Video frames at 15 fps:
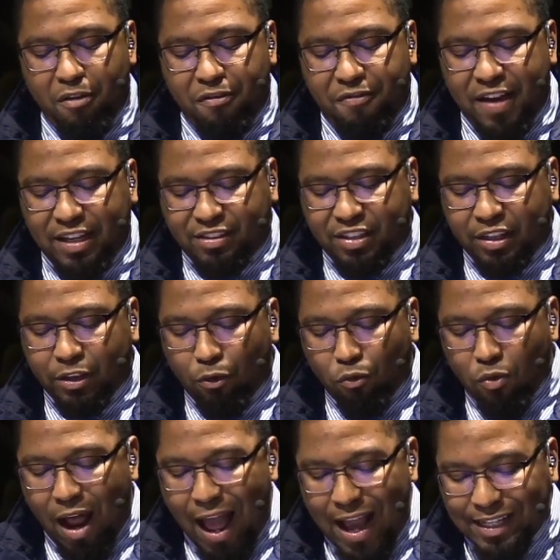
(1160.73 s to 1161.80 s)
Facing the
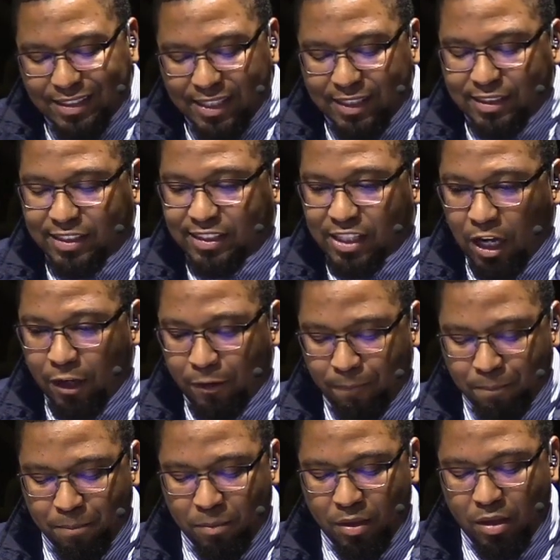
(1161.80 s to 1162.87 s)
rising
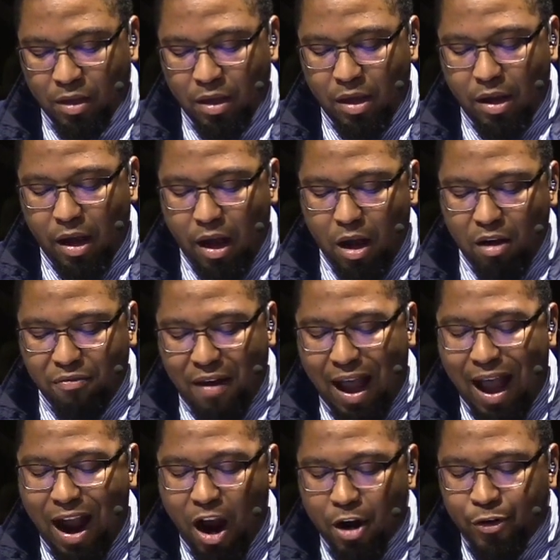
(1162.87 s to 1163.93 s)
sun of
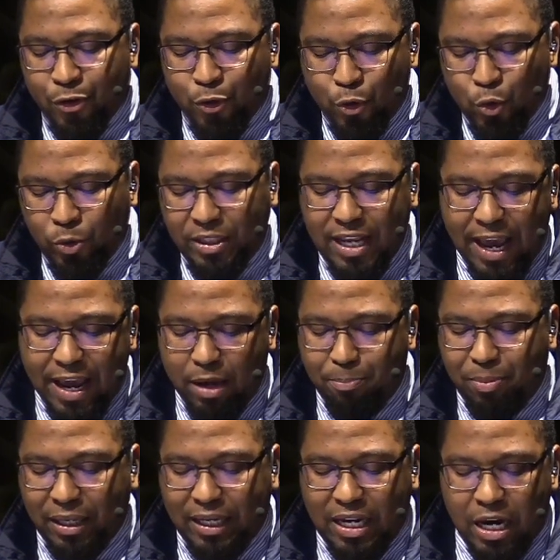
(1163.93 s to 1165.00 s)
our new day
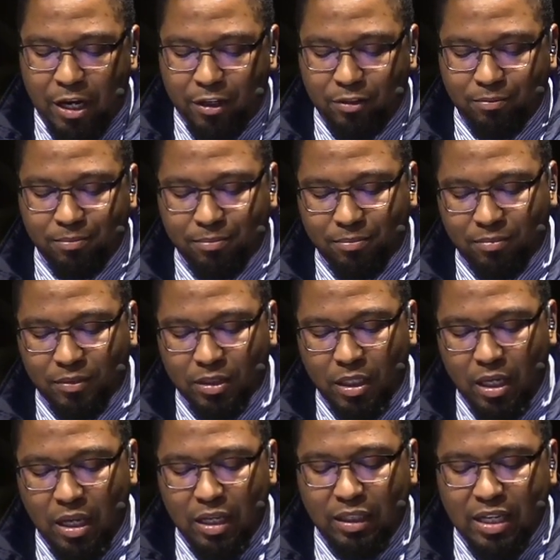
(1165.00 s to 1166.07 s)
begun,
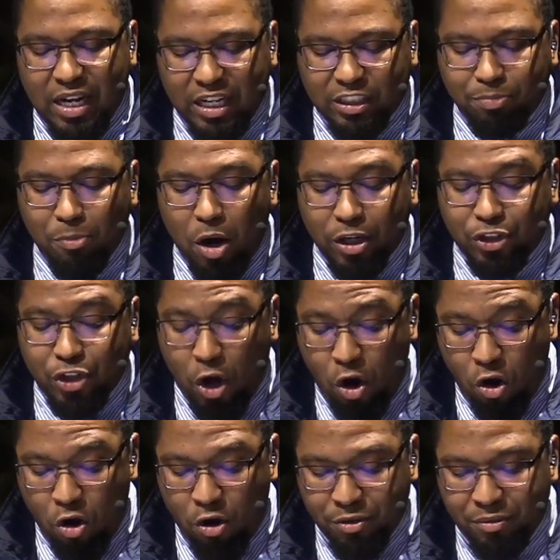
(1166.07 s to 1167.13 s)
let us march
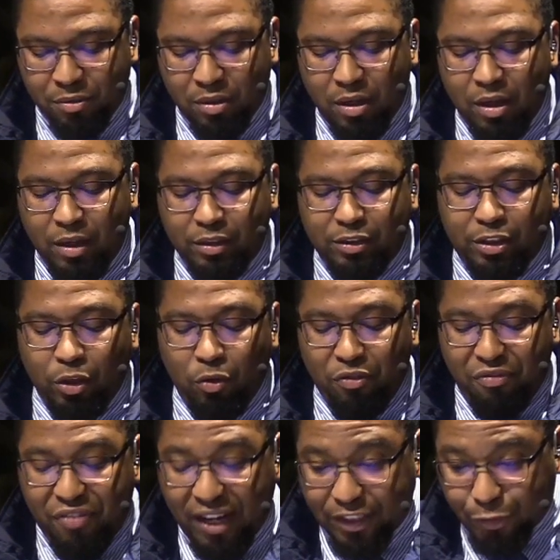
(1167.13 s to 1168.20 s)
on till
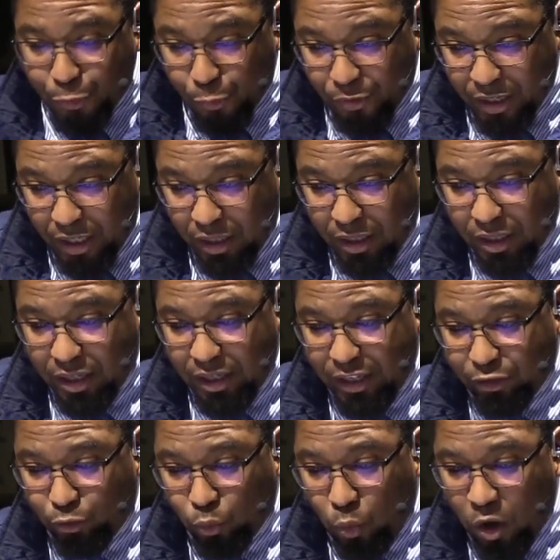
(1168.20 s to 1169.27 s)
victory
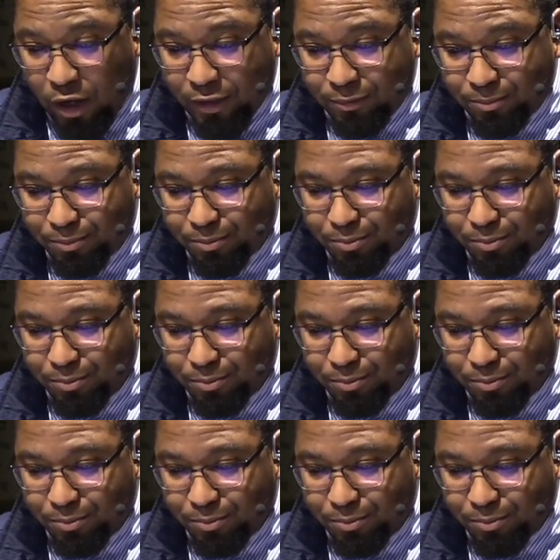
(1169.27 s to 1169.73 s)
is won.